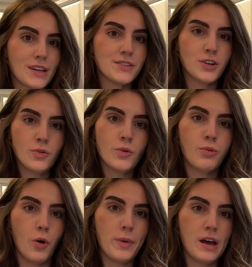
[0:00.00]
Don't
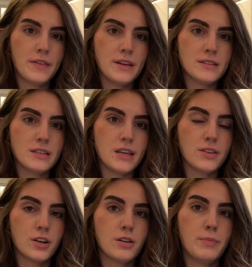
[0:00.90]
quote me on this
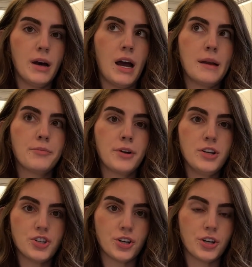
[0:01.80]
either, but I'm
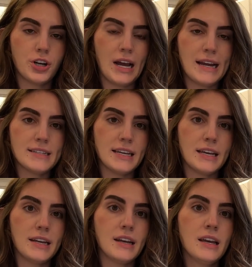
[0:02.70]
pretty sure I
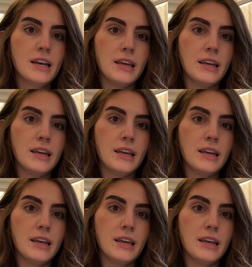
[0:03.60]
did